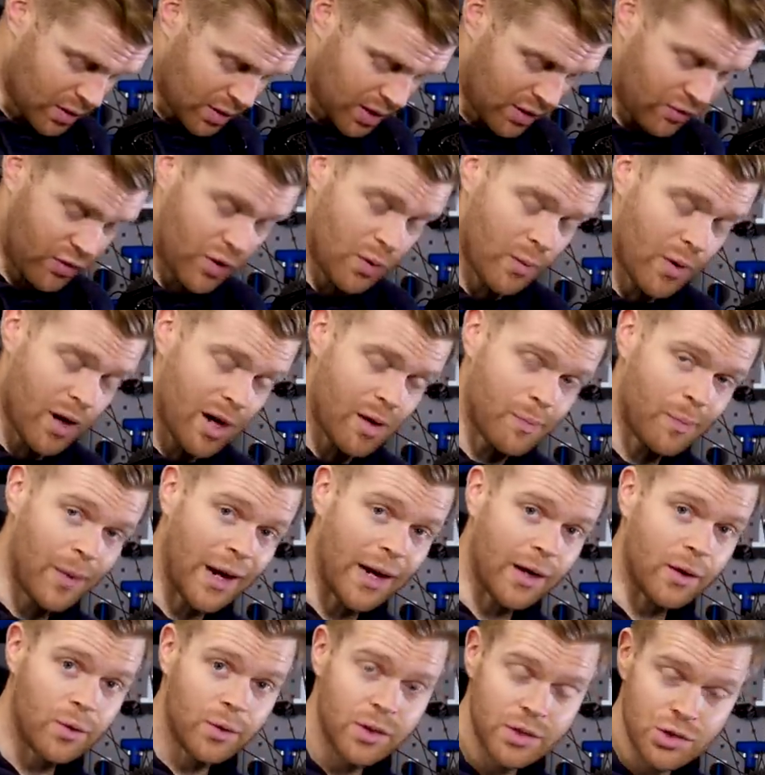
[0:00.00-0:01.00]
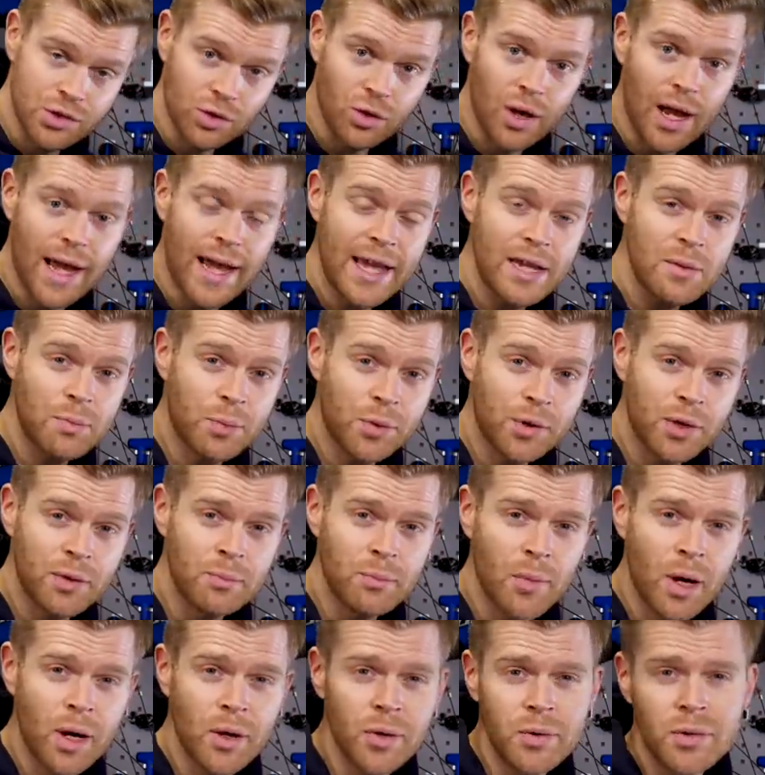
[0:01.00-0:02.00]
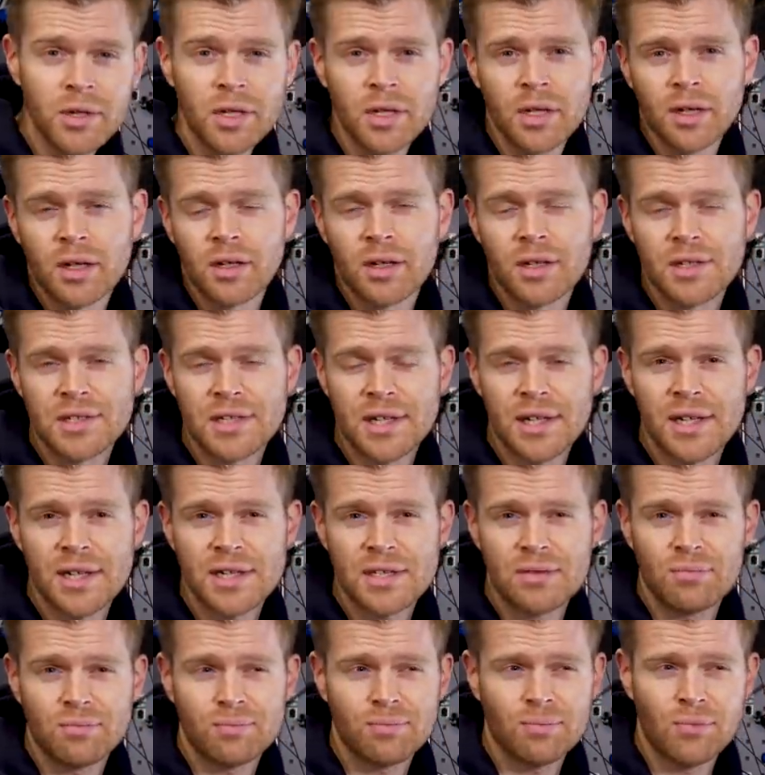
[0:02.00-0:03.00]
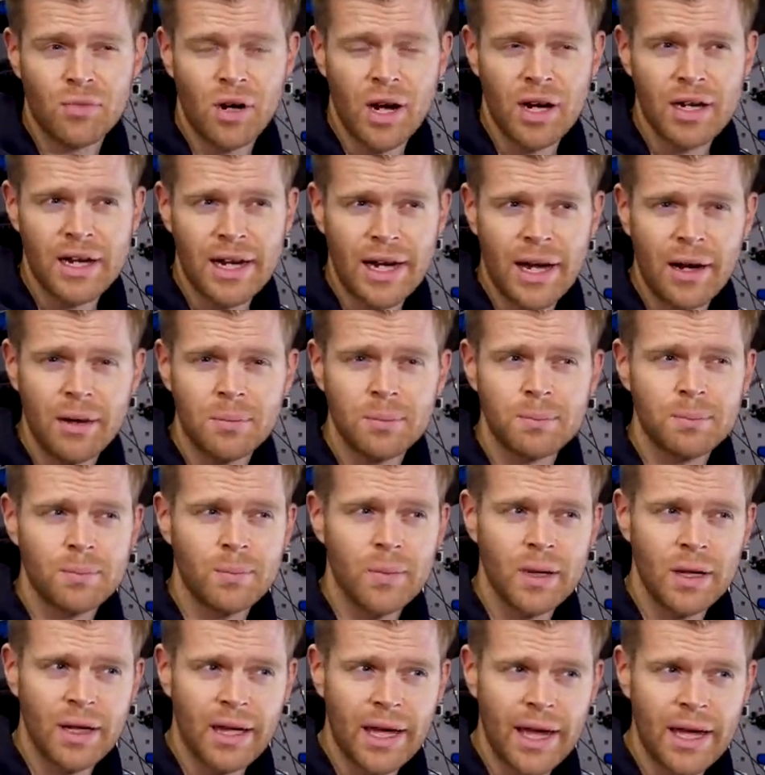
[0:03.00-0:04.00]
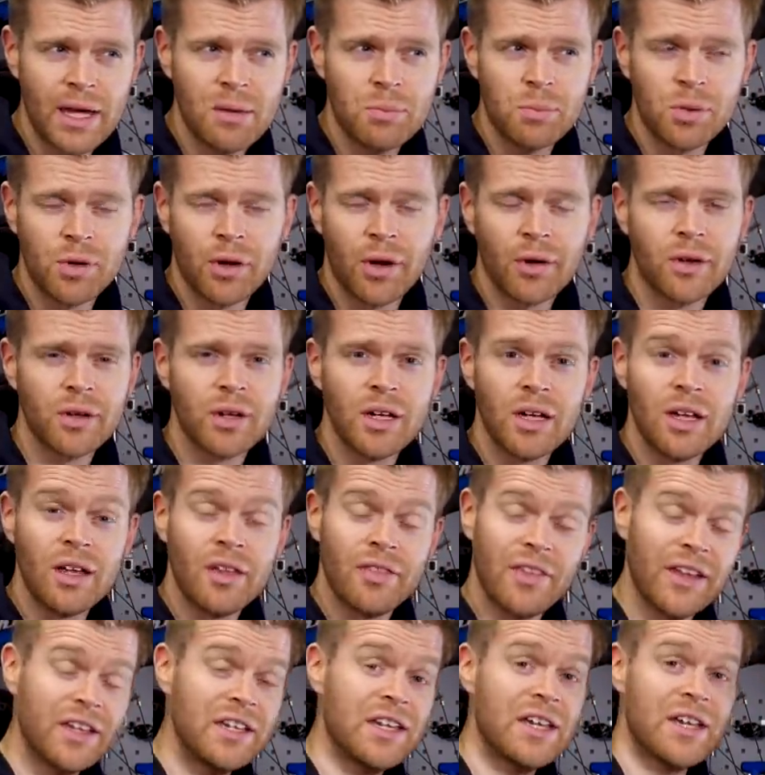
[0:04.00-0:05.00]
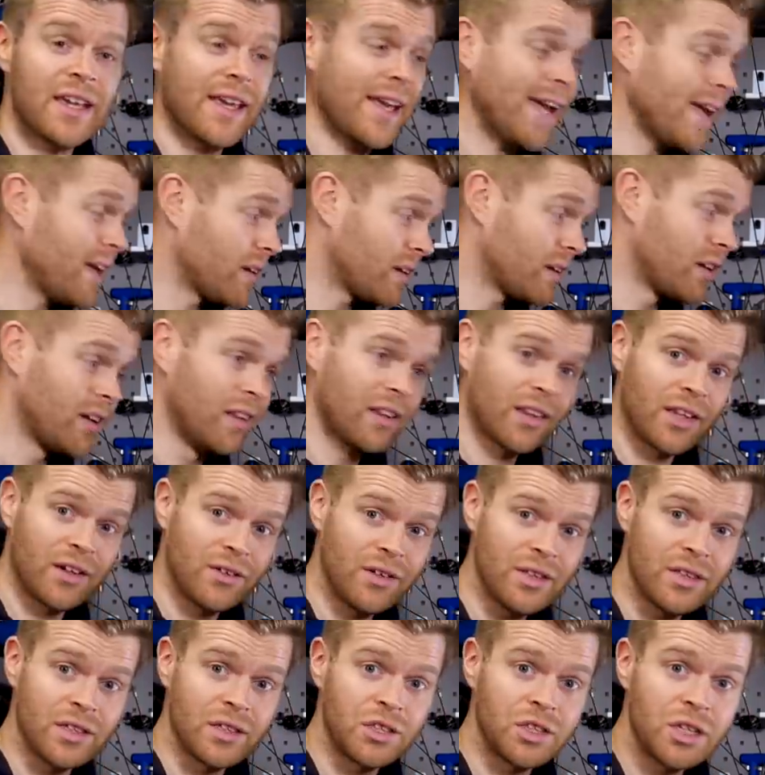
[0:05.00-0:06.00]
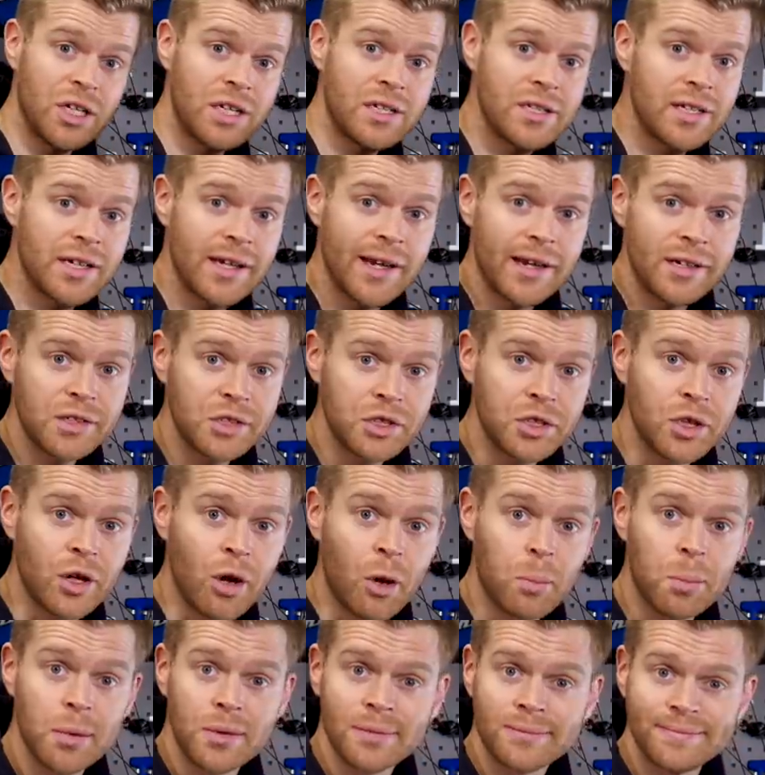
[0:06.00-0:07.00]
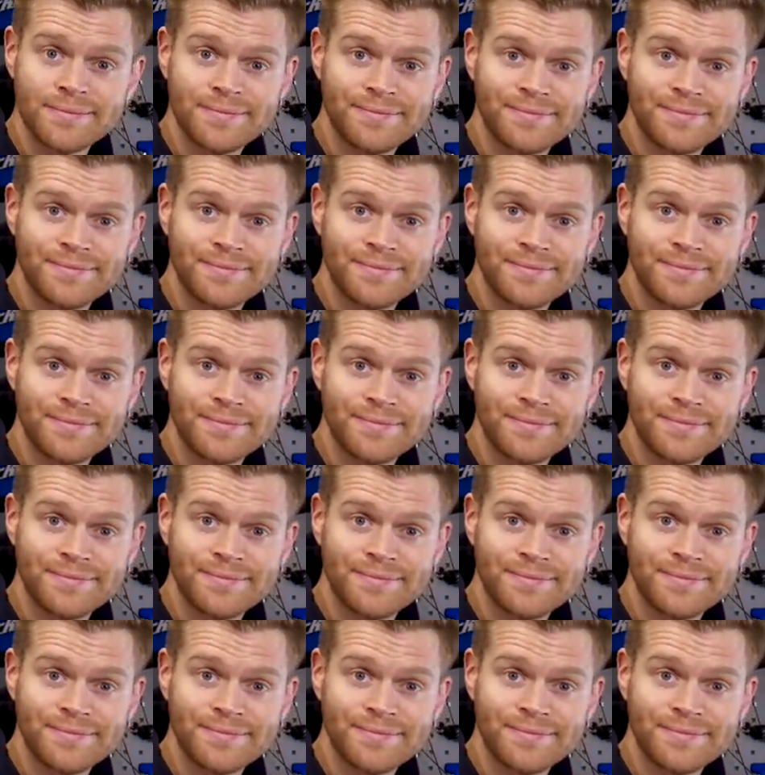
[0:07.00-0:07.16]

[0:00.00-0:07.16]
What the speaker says: if you wear it backwards, or apron mode, as it is right now, capron, then you can. They're in the GCN shop.